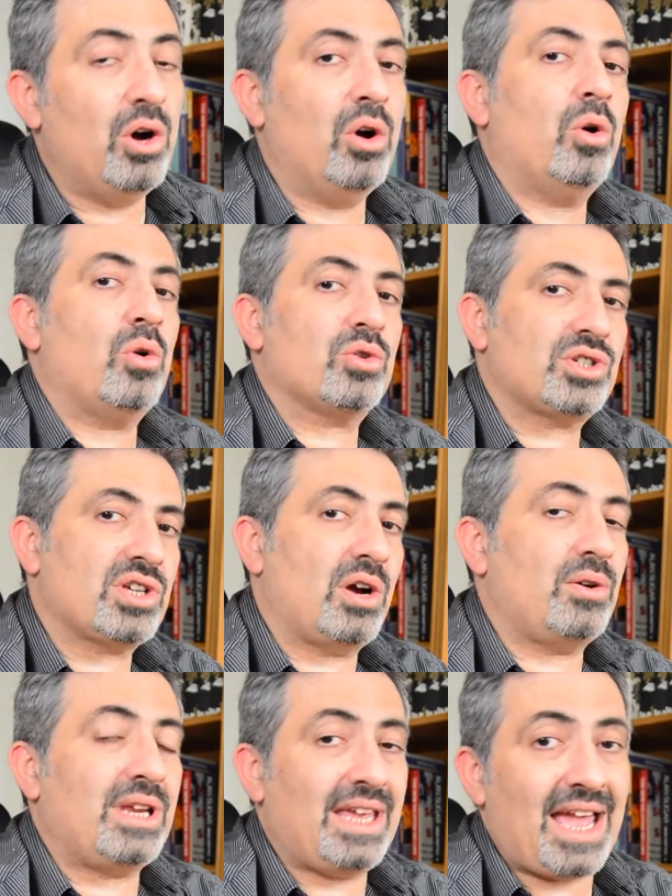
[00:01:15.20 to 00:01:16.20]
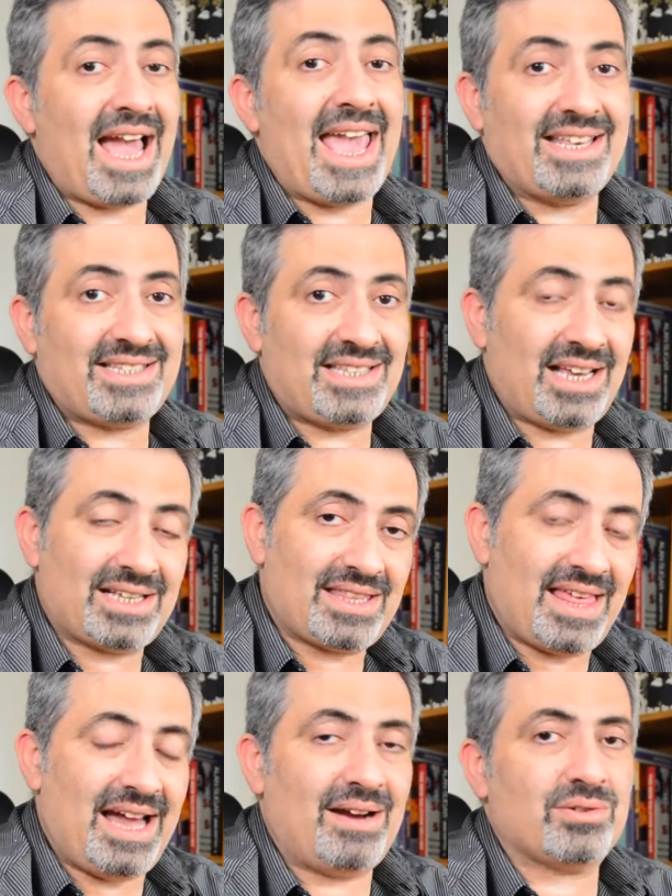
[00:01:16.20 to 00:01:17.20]
or Sony
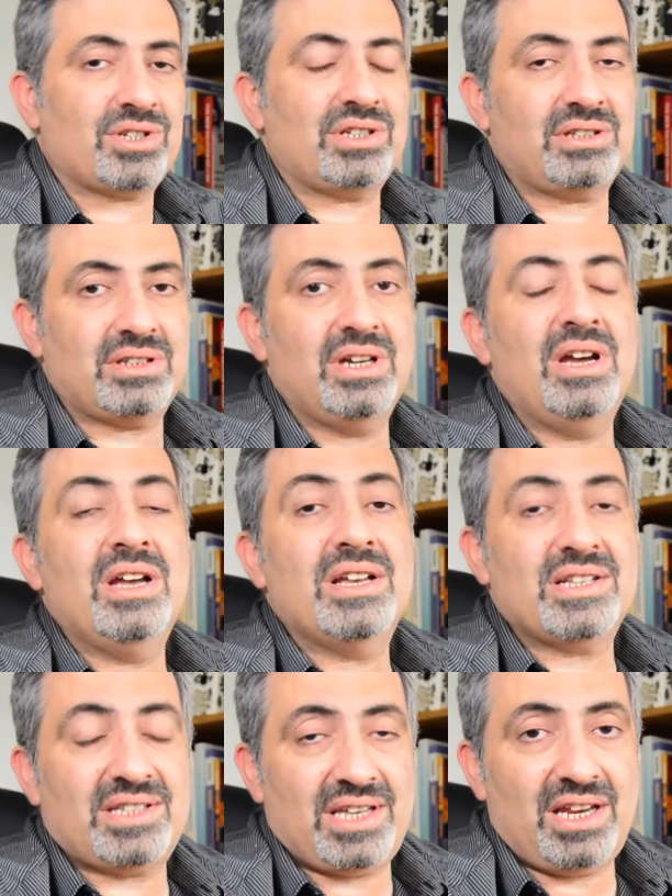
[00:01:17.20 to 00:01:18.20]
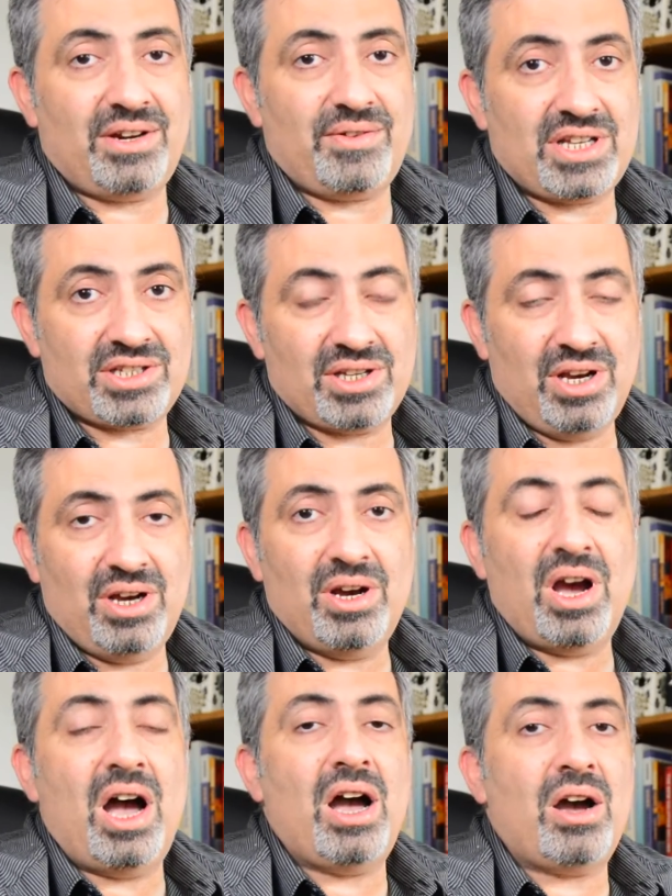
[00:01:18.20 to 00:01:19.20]
A6000 series
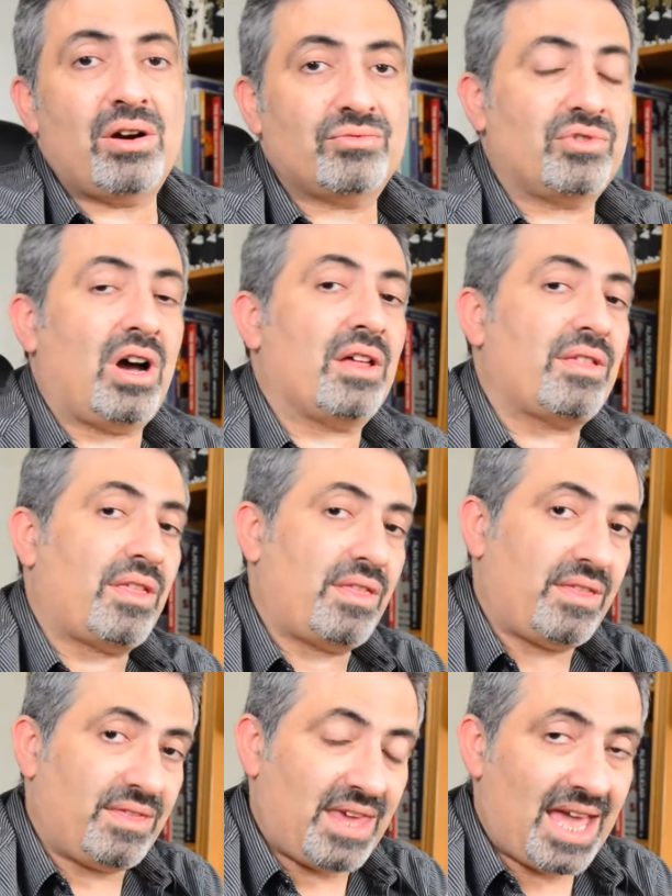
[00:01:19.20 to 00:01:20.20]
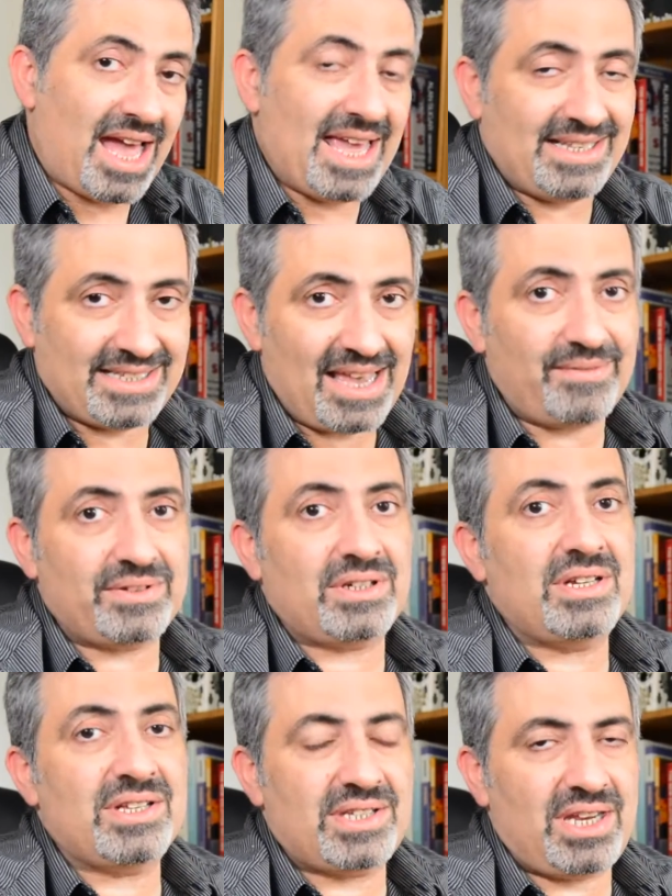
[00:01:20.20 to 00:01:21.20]
rather than the A7
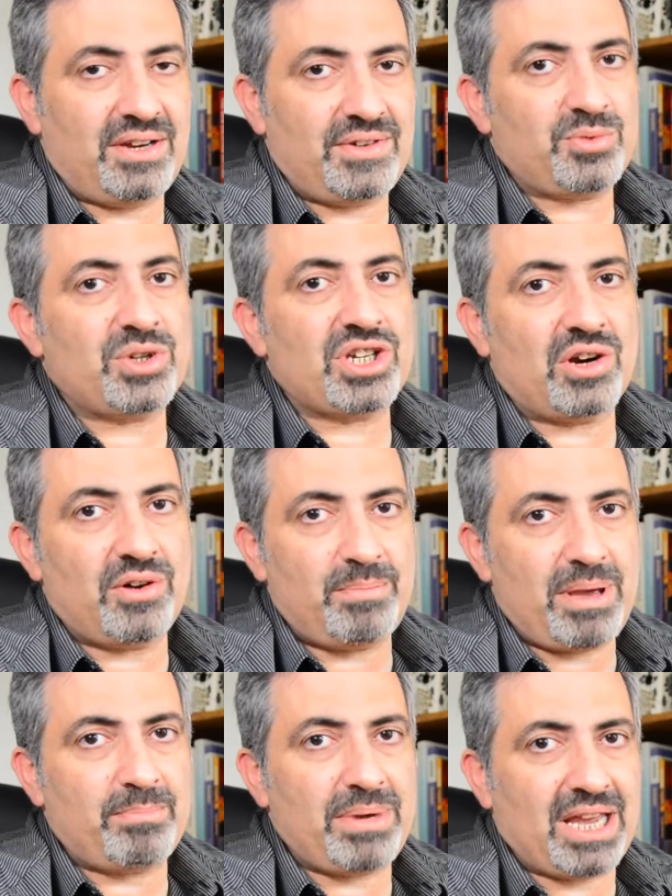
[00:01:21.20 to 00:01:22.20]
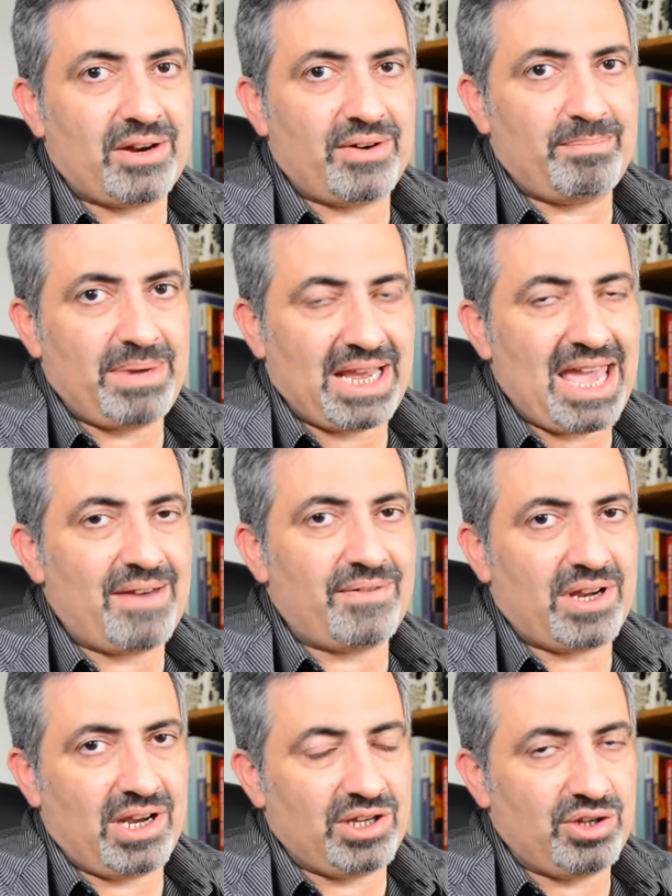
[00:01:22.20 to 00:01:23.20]
series, which are a bit bigger and a bit
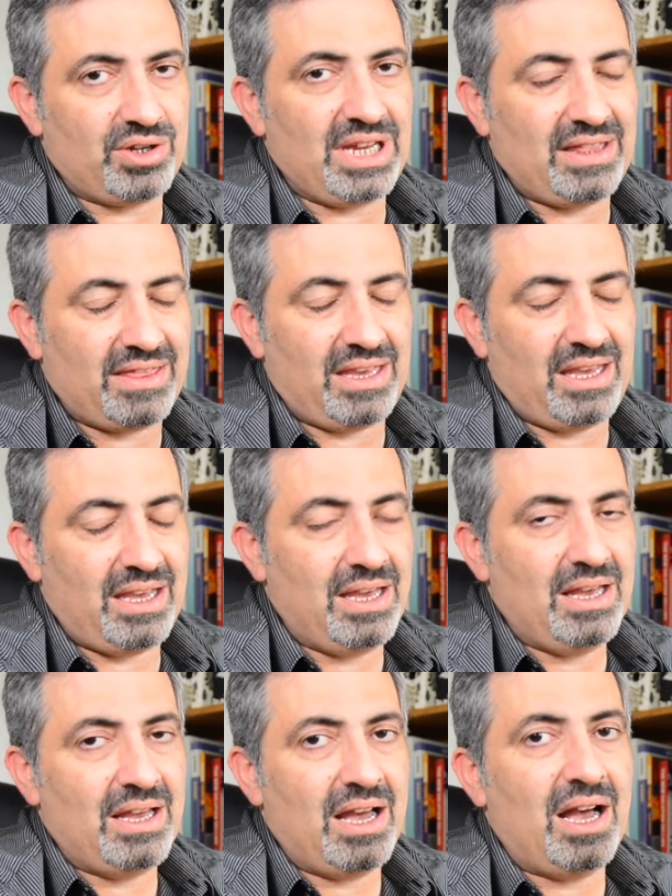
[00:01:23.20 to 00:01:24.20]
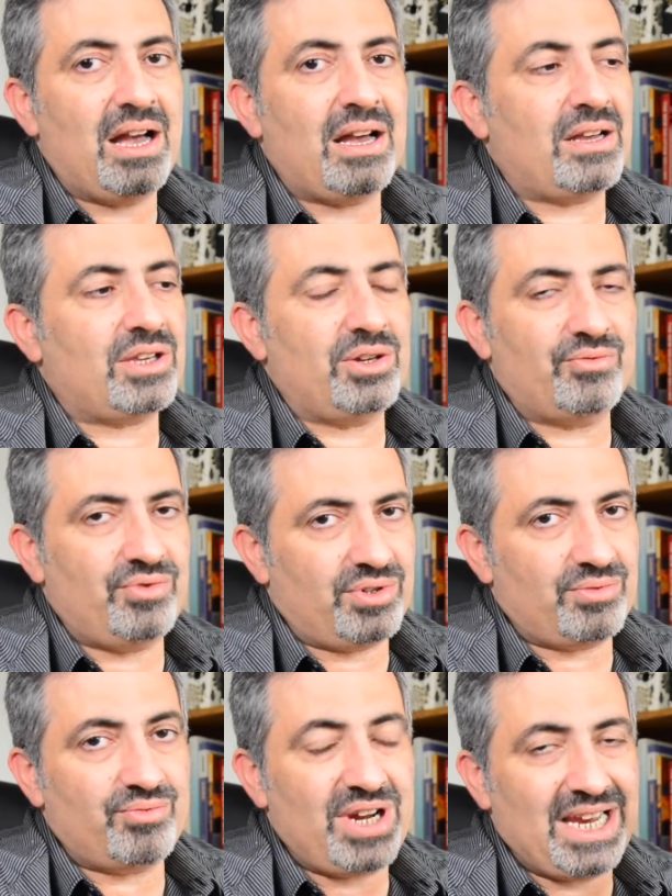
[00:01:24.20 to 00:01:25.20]
heavier, and you'd need the you would
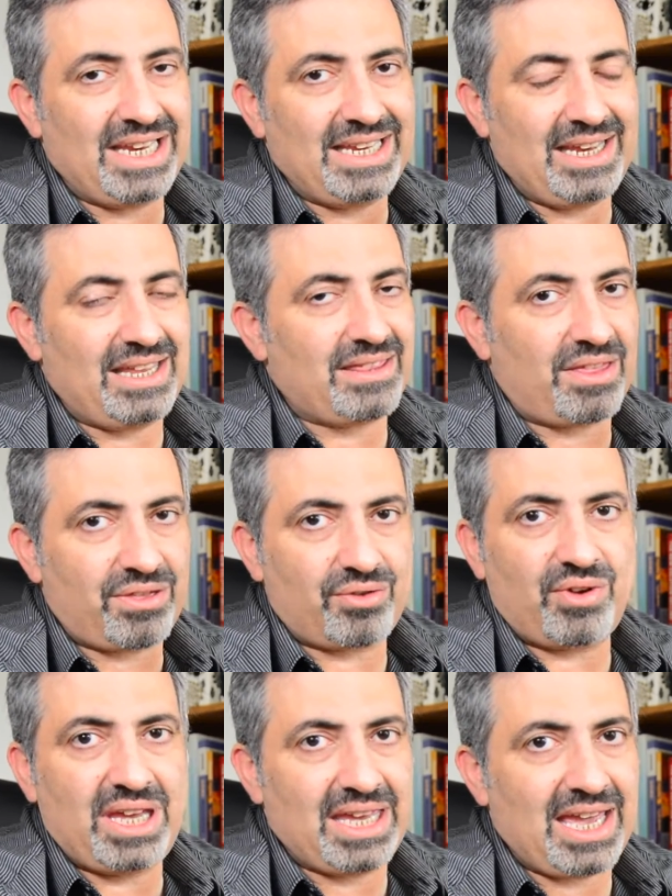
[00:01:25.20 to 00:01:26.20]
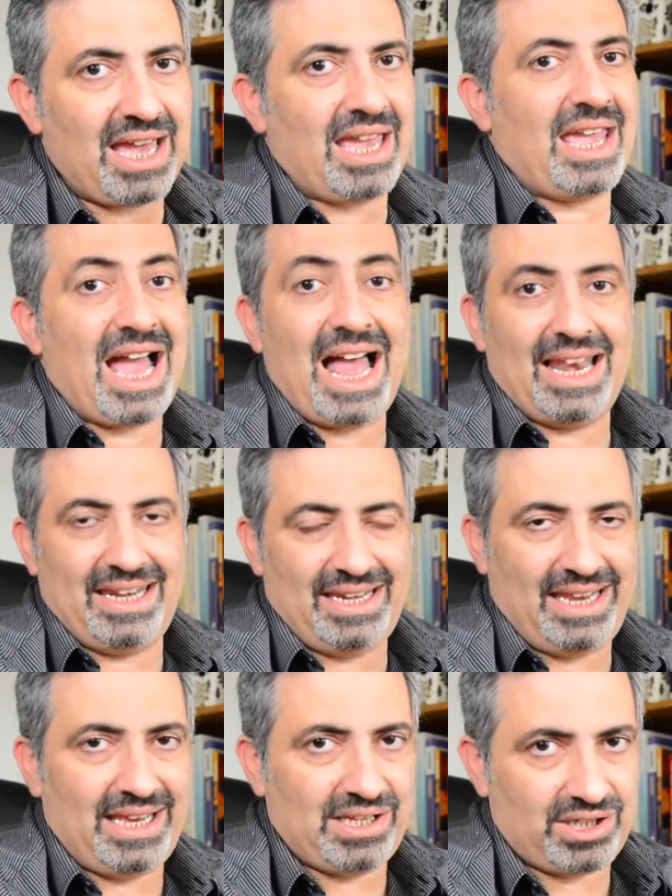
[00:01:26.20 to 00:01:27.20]
really need the 3K at
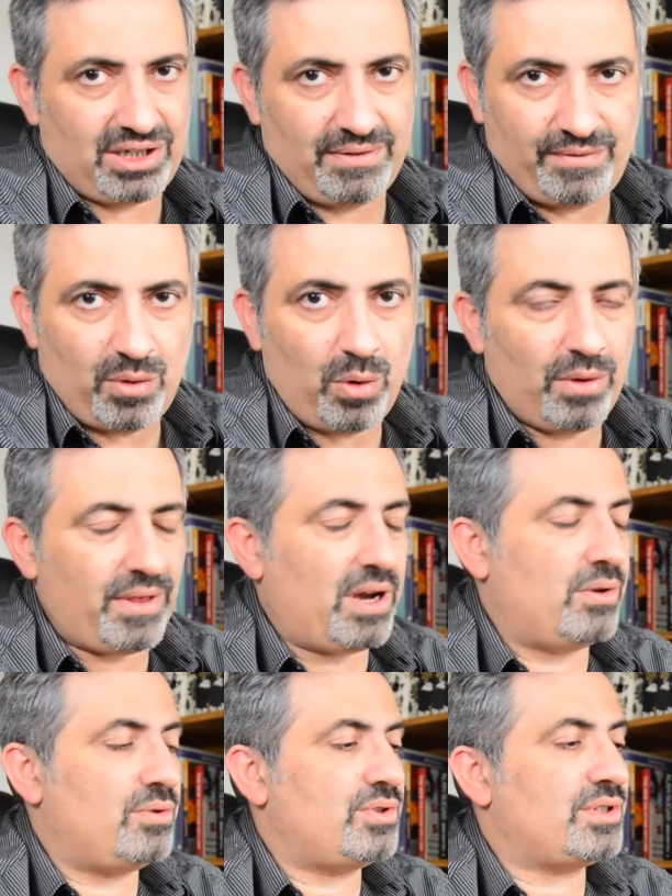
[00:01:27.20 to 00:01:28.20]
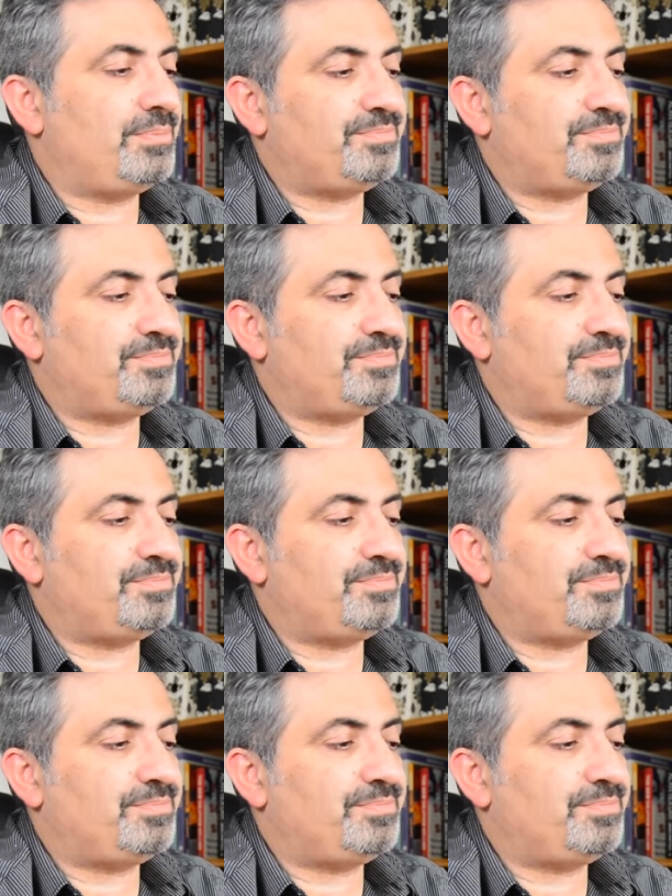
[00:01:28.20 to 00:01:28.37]
least for those.